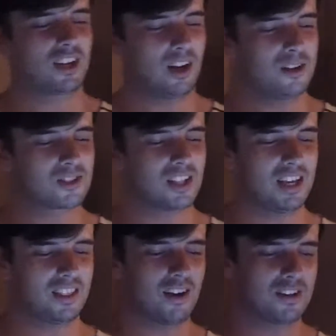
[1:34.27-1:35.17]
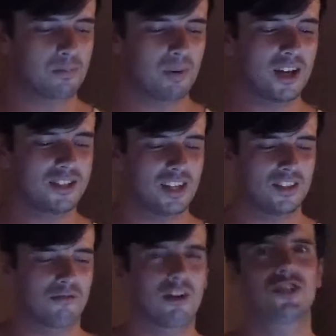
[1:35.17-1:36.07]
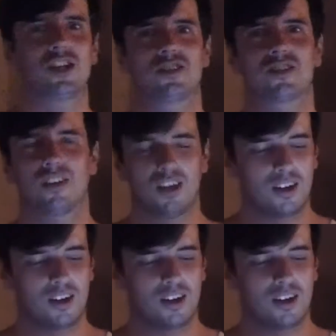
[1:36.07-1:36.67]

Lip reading: closely, there is blood in the ridges.